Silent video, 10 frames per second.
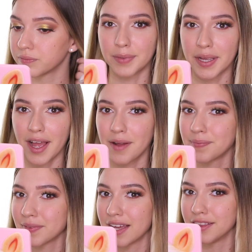But yeah,
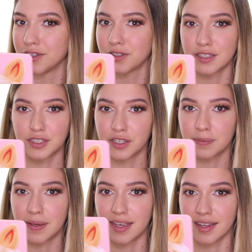it literally
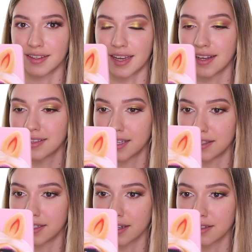took me like
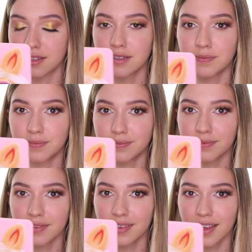10 seconds.
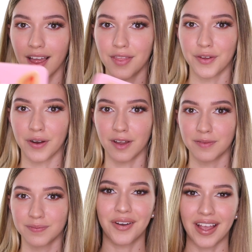And they're
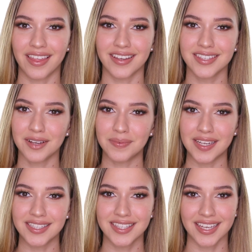on. Okay, this
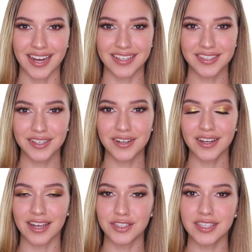completes today's
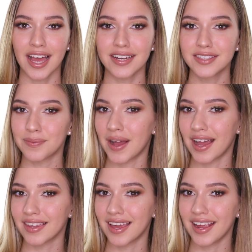look. I just added some
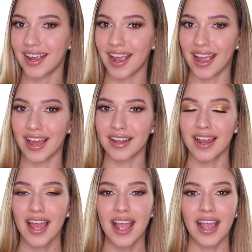highlight and
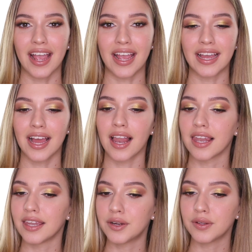a
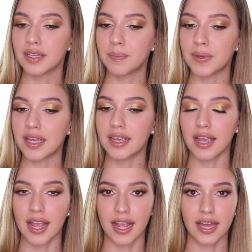little lippy
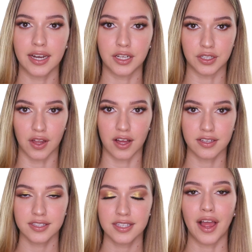and
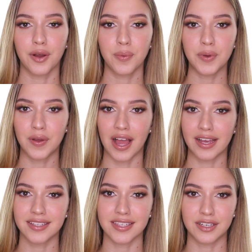gloss. I hope you
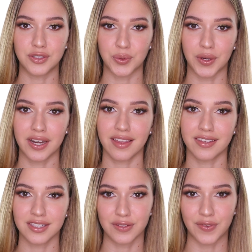guys enjoyed
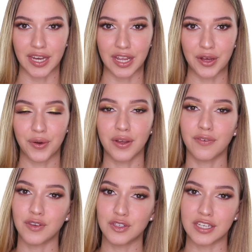this video.
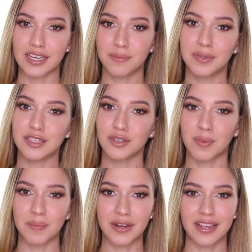If you did, please
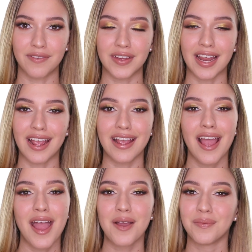remember to give it a
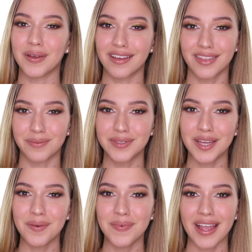big thumbs
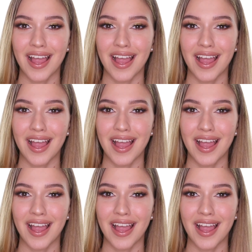up.